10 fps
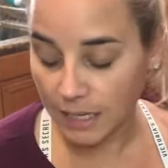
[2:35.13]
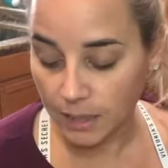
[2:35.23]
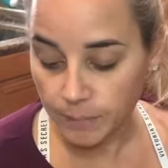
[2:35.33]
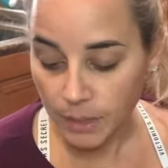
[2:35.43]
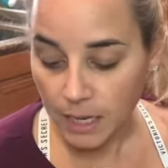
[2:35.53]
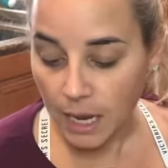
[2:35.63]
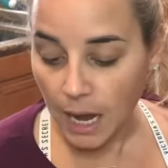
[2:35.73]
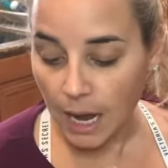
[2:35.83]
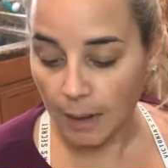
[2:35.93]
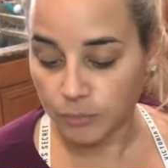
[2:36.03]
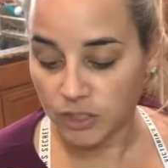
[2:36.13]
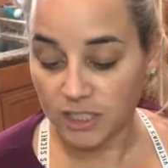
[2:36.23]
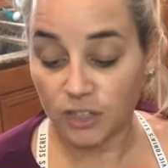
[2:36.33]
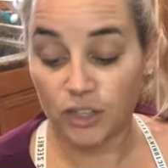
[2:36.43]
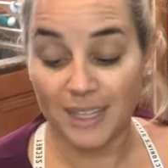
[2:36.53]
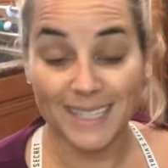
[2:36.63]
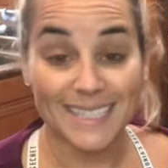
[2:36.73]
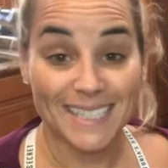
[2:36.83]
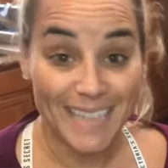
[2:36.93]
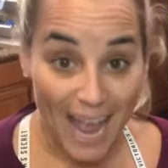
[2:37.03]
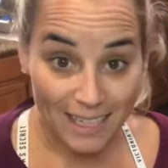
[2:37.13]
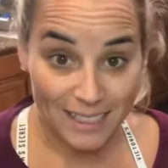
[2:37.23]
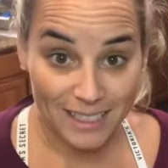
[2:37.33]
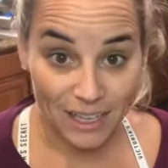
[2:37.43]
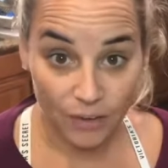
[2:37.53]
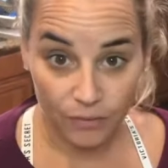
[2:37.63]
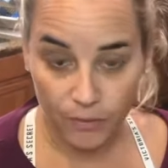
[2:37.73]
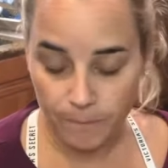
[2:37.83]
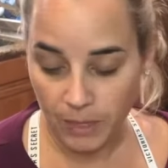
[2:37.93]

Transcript: To tell you the exact stuff